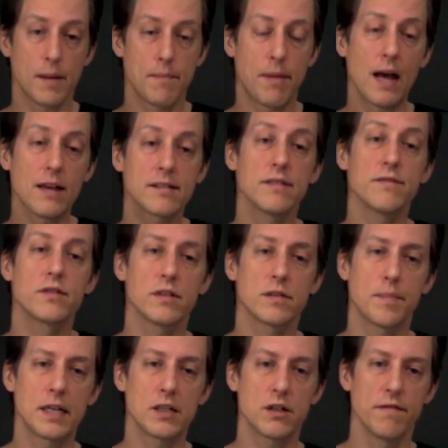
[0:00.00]
passive
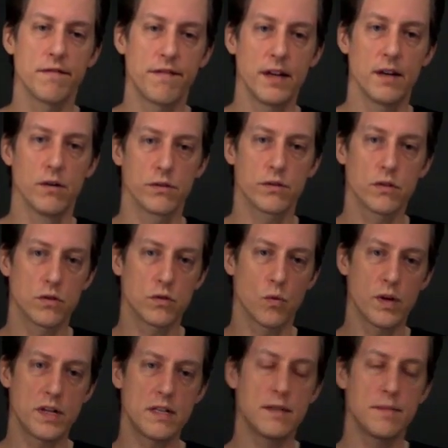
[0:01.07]
suspension feeders. So
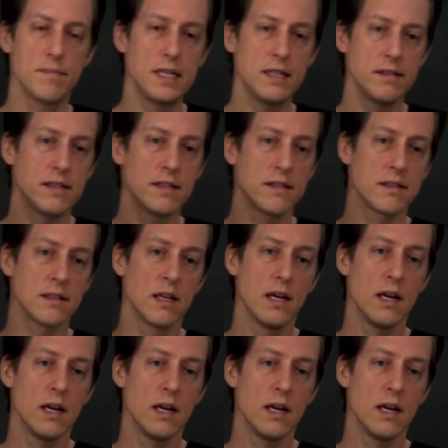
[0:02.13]
what this means is